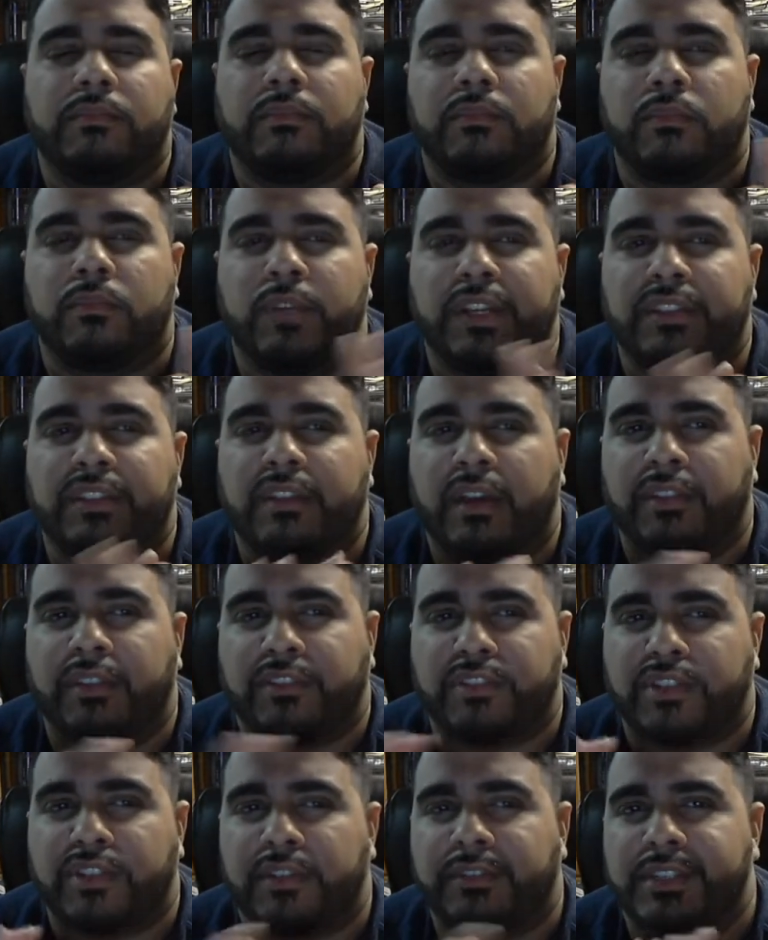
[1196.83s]
with other
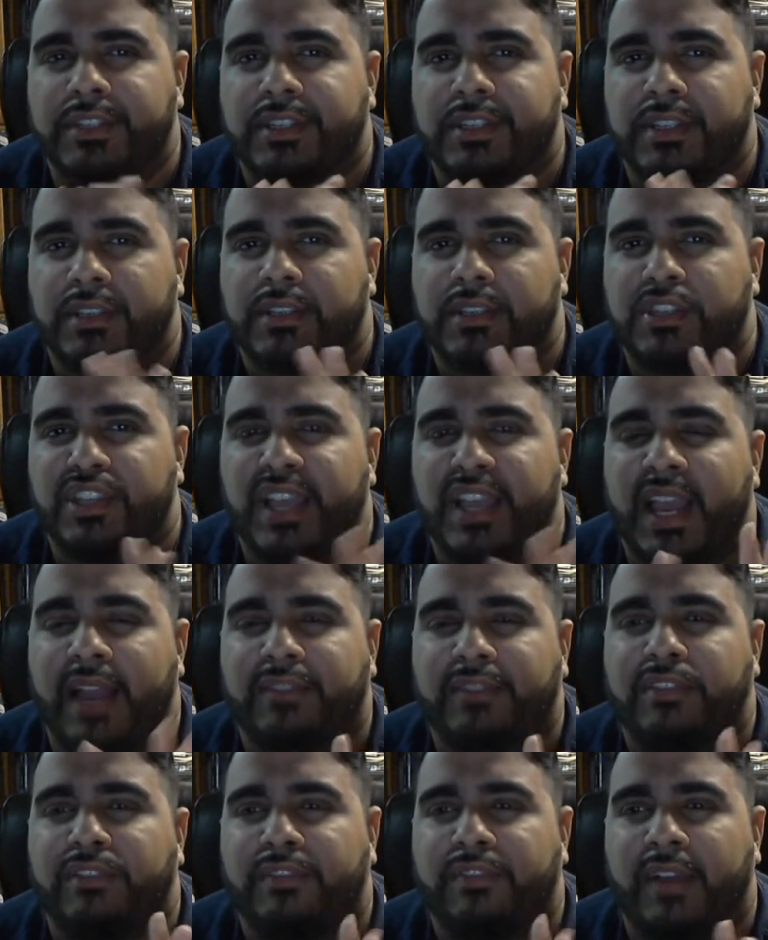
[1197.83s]
services. You
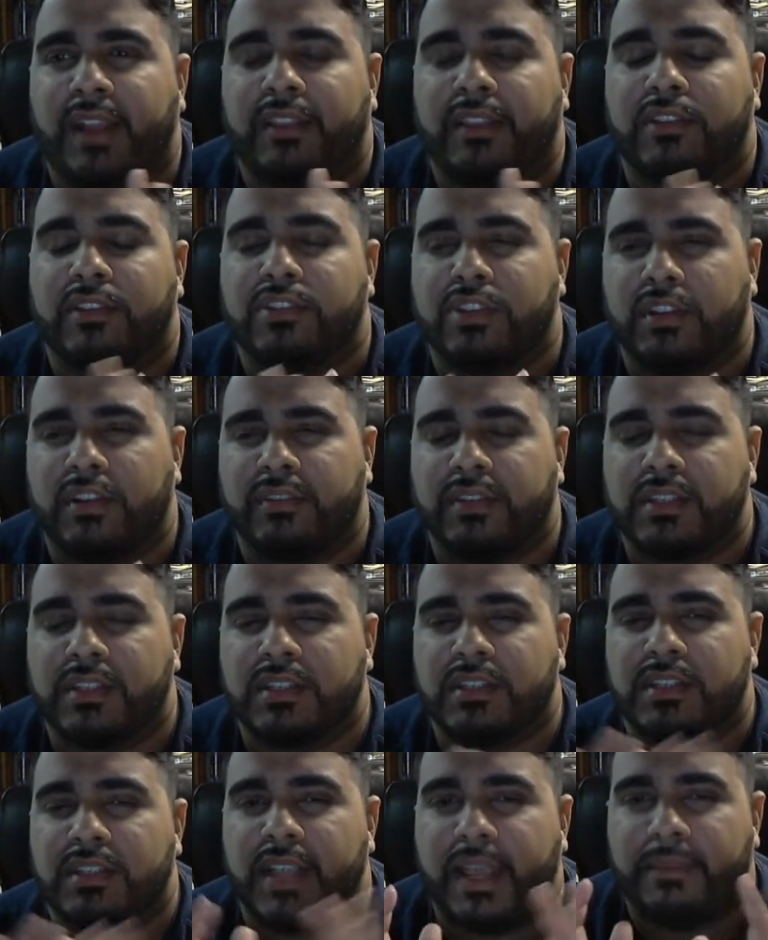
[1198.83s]
have to find the
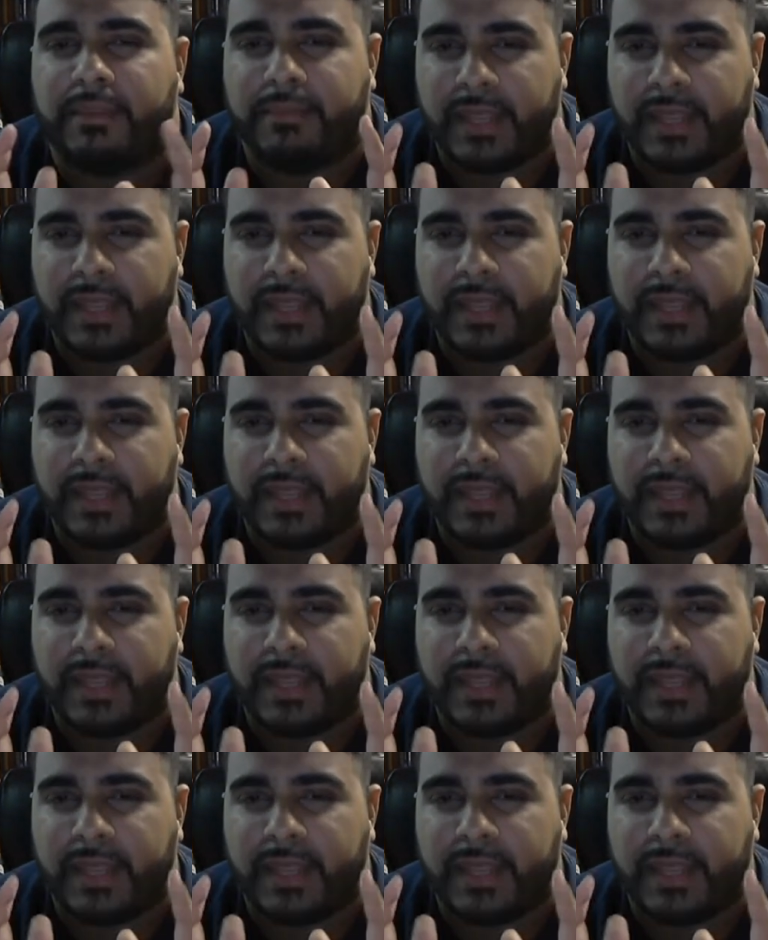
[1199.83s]
services that